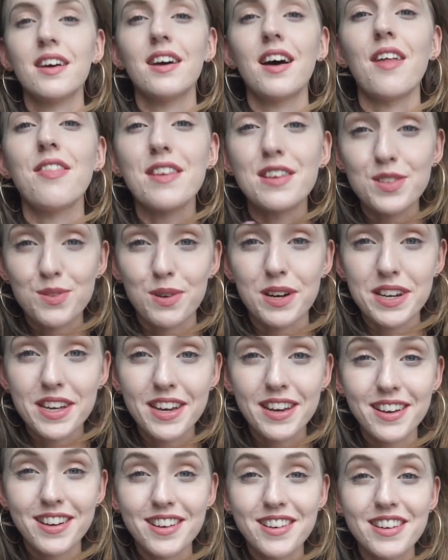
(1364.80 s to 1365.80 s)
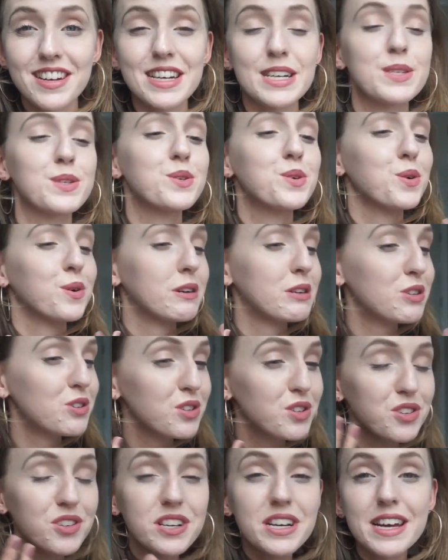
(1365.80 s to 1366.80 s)
And this right here is going
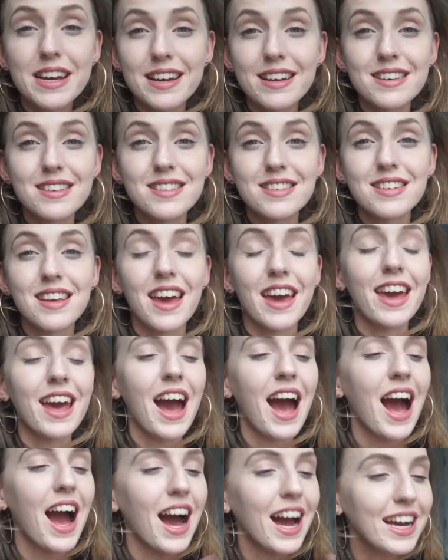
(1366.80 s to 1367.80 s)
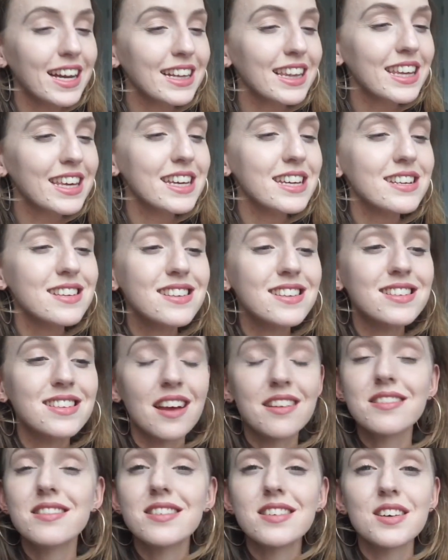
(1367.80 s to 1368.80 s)
to create a highly
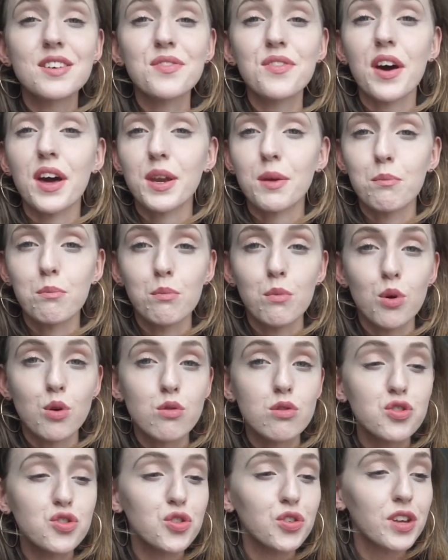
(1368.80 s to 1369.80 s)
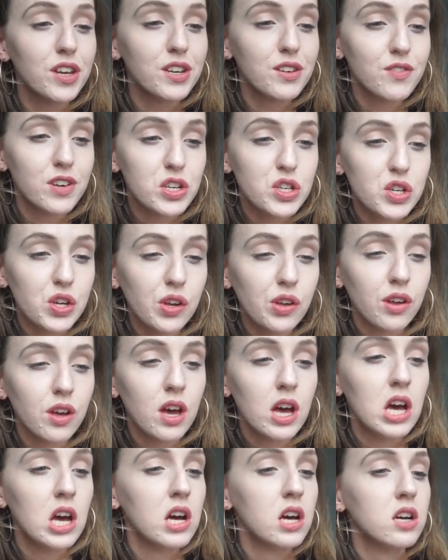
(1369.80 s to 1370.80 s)
sensitive and emotional individual,
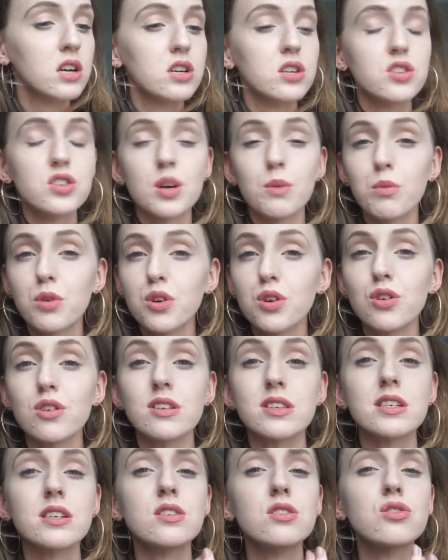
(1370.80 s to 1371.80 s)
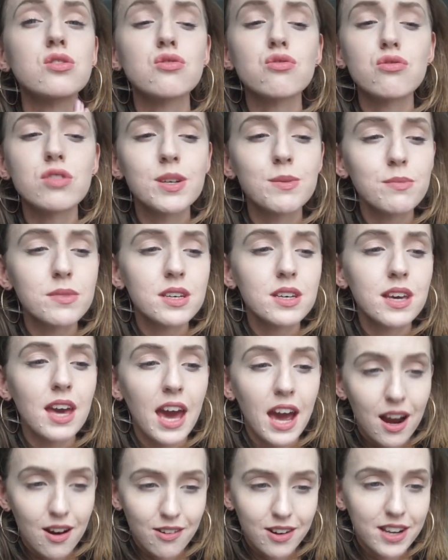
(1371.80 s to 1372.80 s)
someone who is extremely
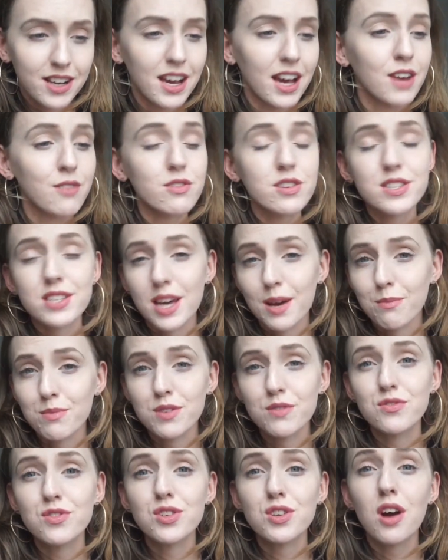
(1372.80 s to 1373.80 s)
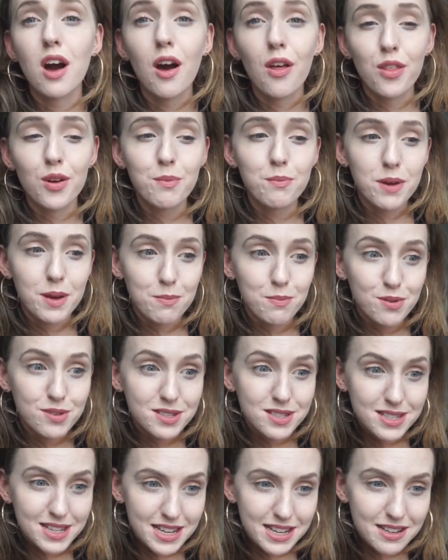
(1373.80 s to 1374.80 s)
caring and receptive to other
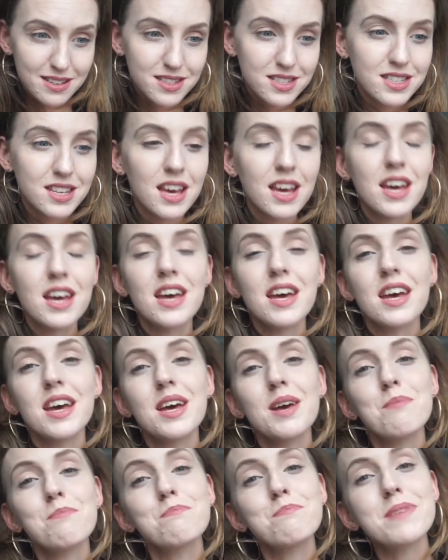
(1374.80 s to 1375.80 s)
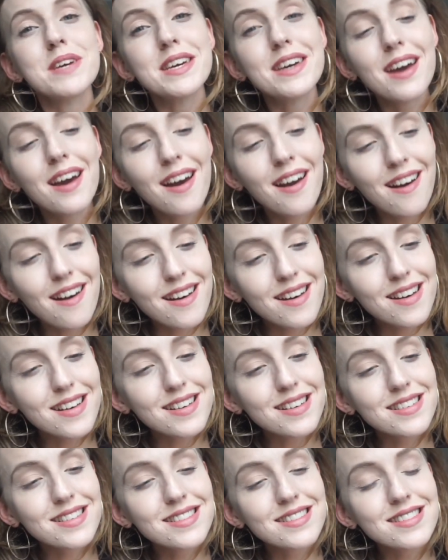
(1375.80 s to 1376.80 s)
people's needs
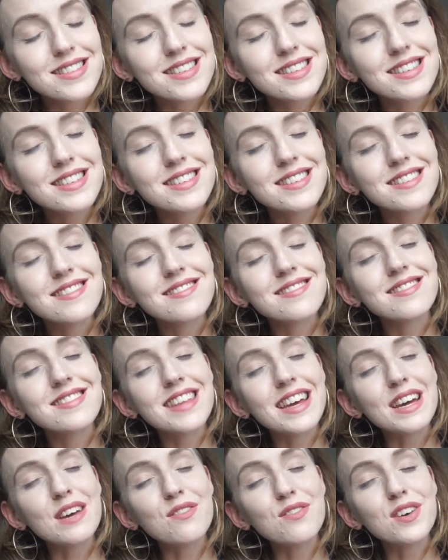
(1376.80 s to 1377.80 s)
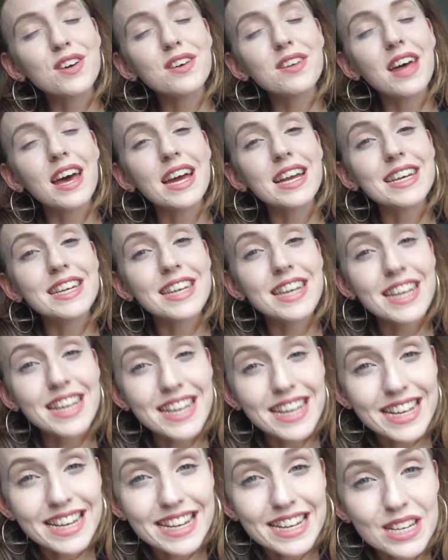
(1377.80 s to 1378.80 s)
because they feel a
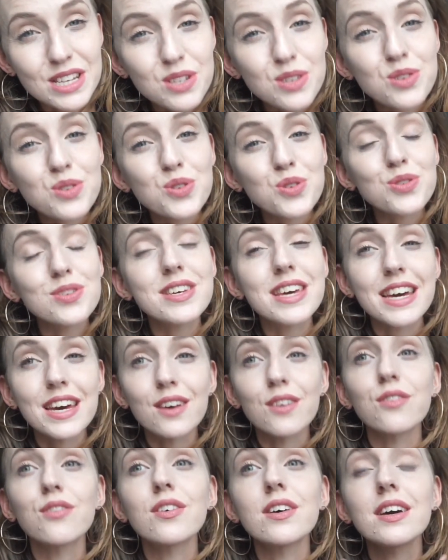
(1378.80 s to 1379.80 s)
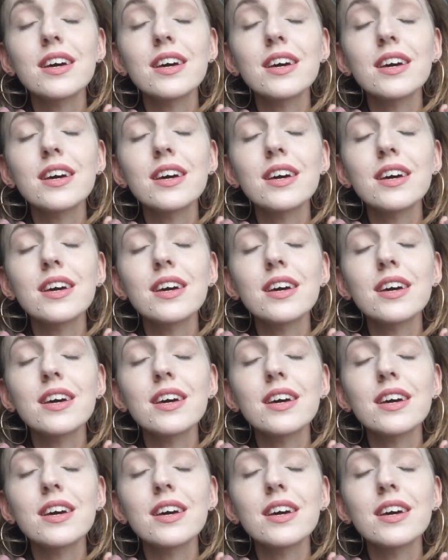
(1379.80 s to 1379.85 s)
need to give